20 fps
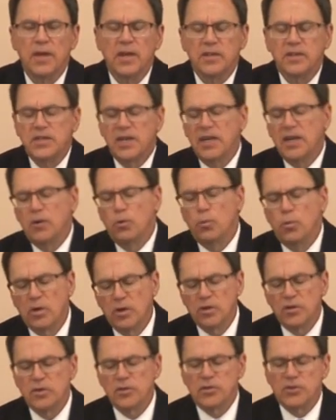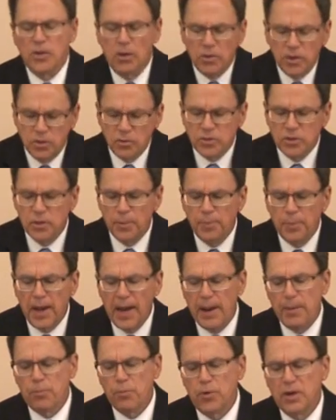See, we're so used to
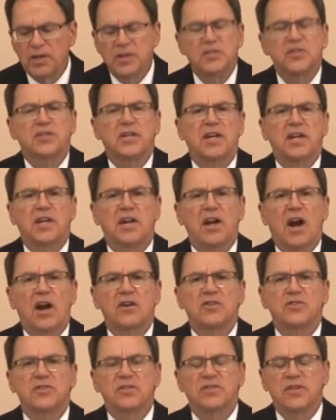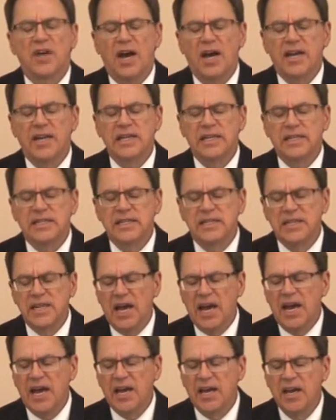pampering sin in our society
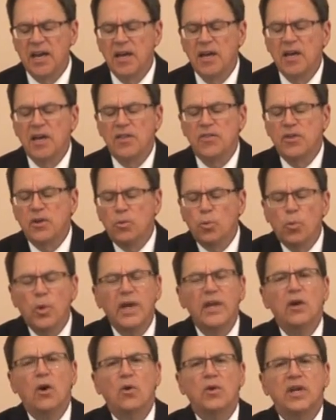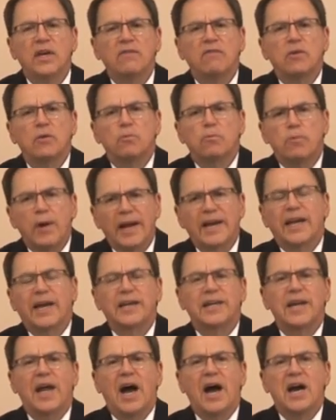today that we don't even
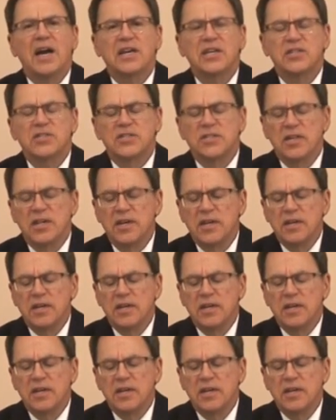recognize